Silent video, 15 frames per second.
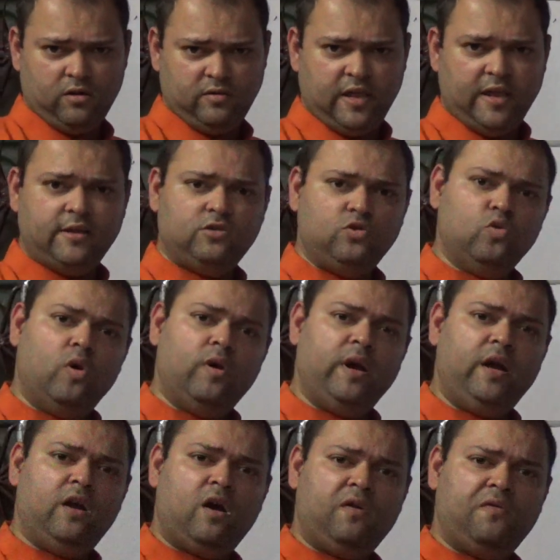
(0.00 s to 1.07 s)
There is no
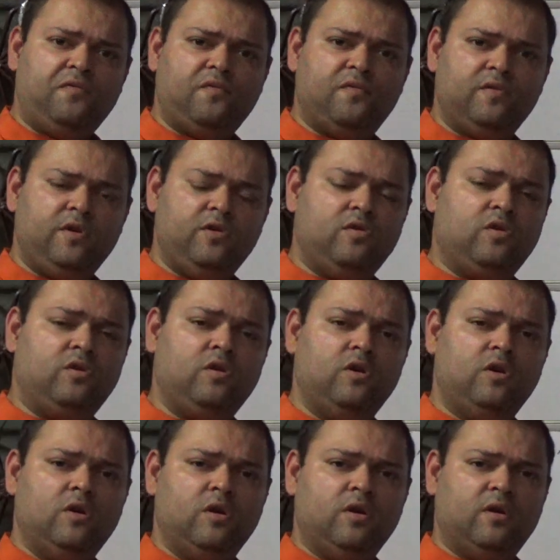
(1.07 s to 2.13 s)
need of,
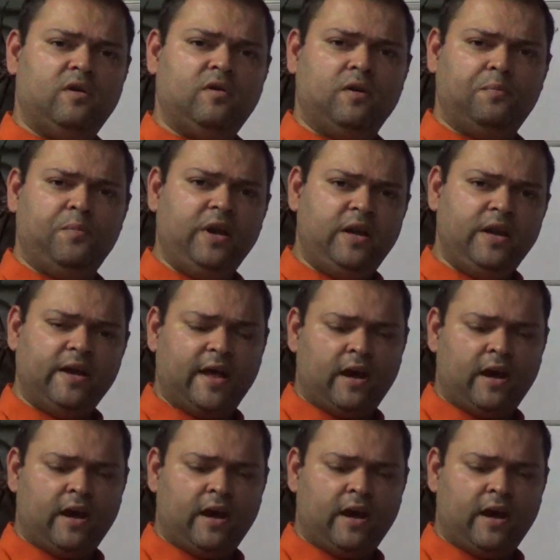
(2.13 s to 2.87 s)
beating